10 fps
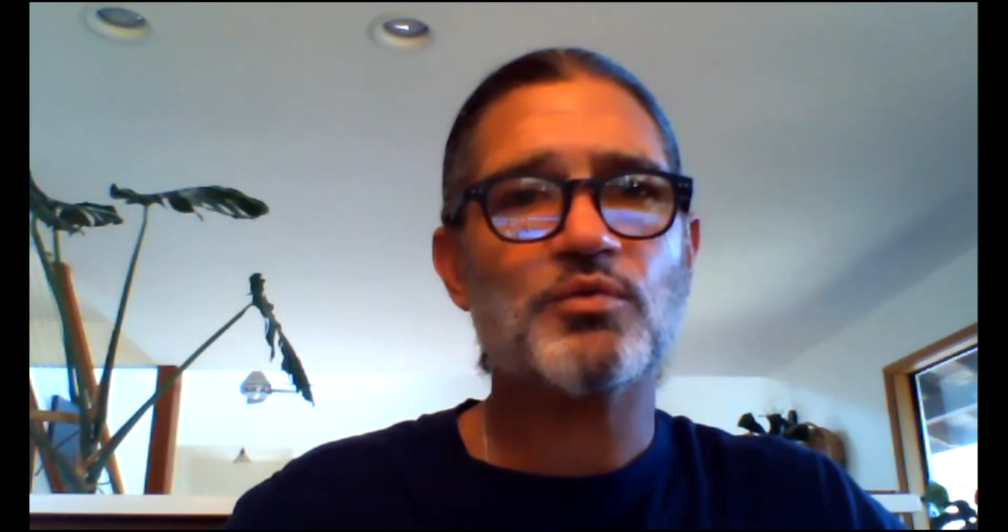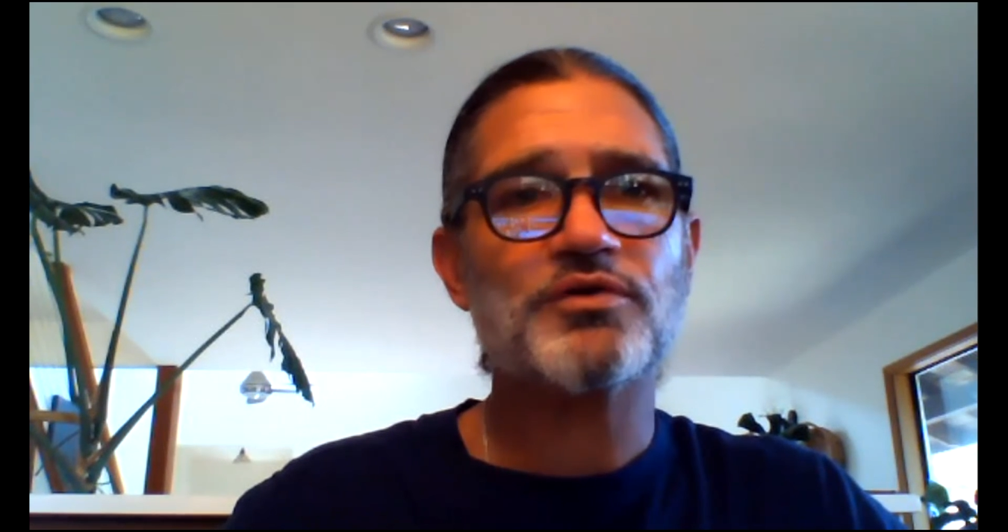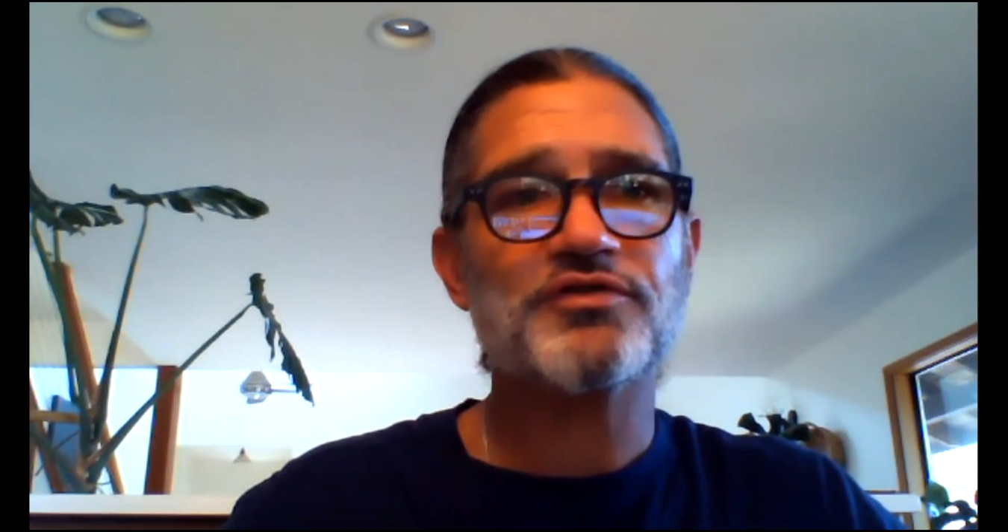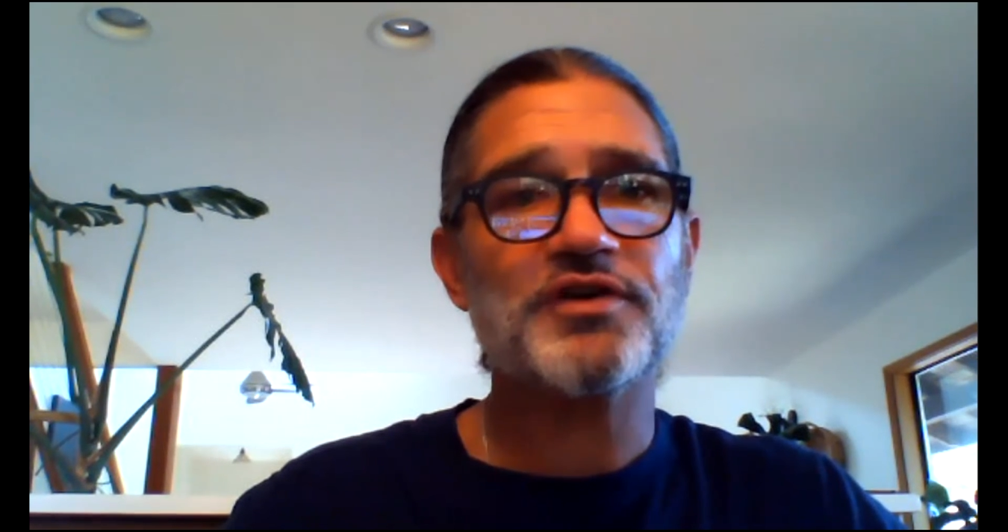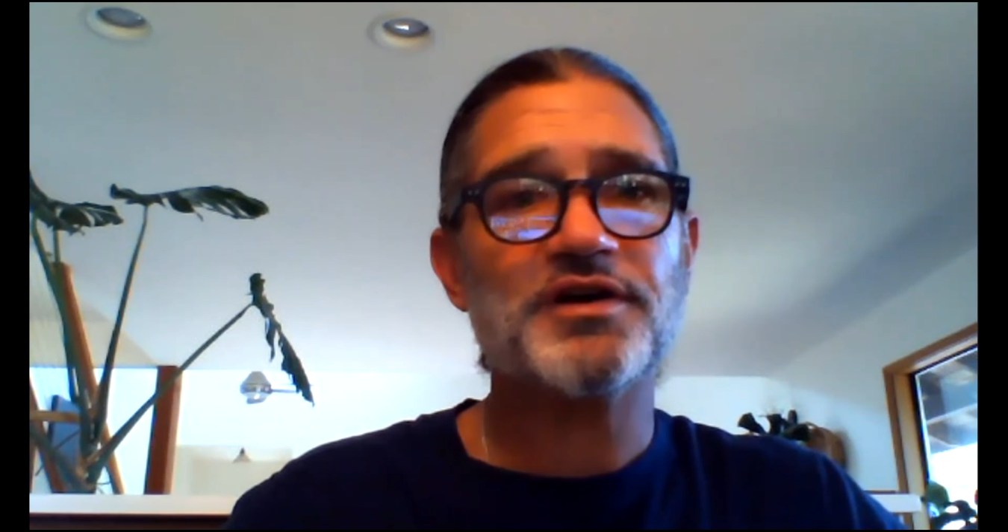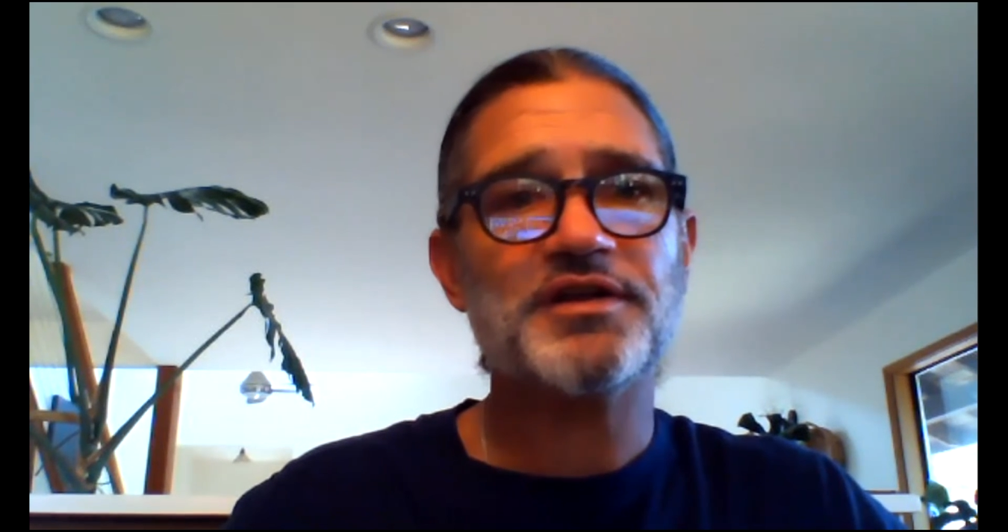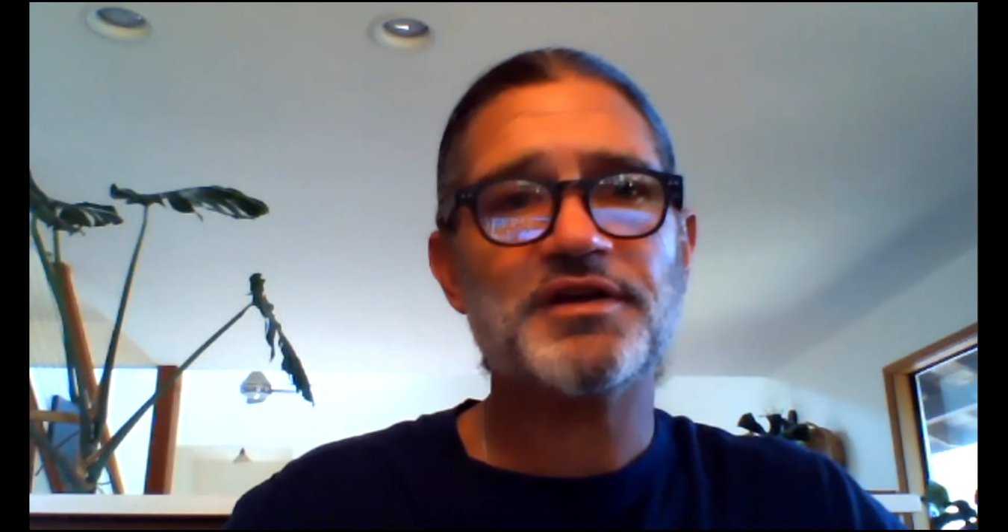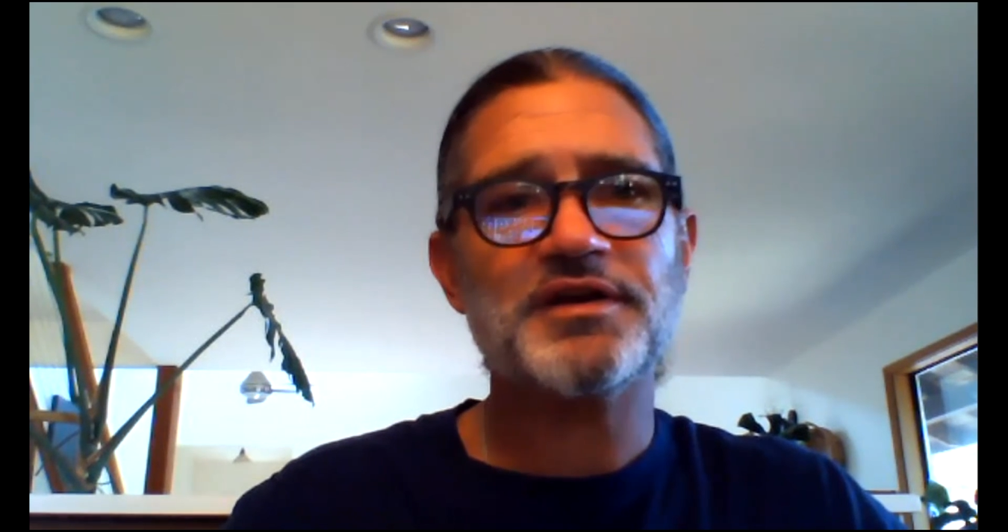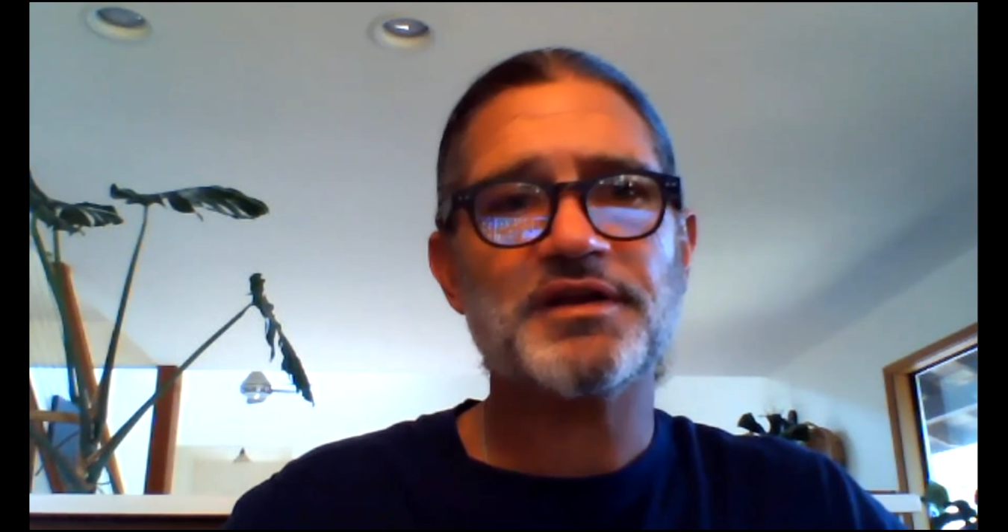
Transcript: we're studying,